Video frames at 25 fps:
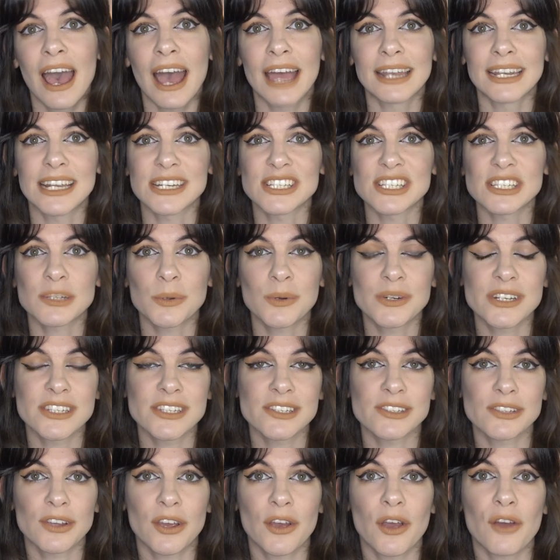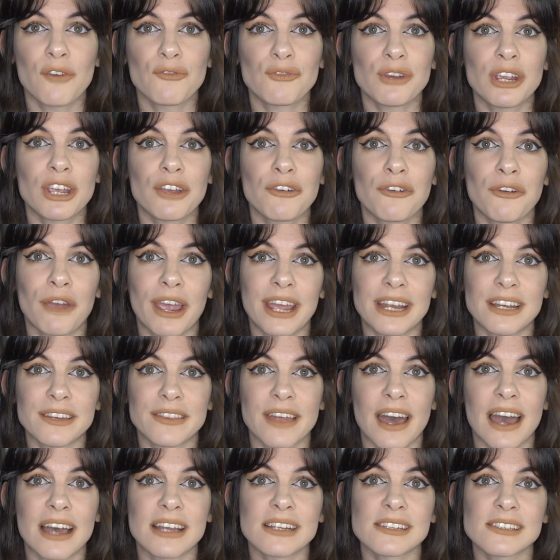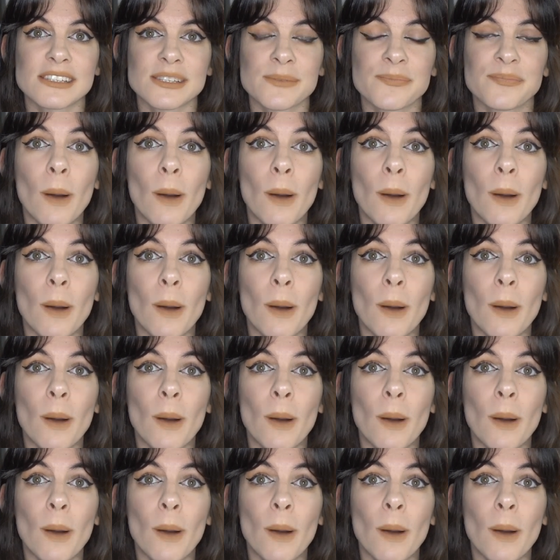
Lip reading: and I just wanted to recreate that.